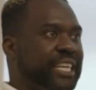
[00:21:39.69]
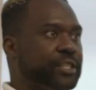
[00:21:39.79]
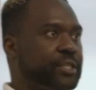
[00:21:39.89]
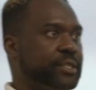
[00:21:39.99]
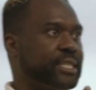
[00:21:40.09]

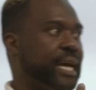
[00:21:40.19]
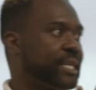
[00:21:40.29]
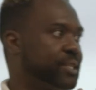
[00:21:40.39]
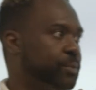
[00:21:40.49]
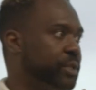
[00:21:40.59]

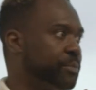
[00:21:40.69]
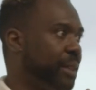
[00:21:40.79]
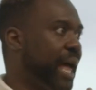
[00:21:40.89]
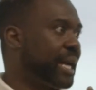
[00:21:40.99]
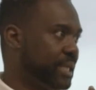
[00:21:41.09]
intersects with
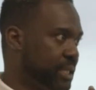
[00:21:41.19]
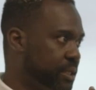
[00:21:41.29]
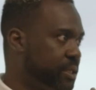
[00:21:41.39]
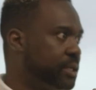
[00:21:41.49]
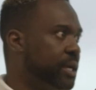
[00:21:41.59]

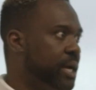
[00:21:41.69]
Blackness.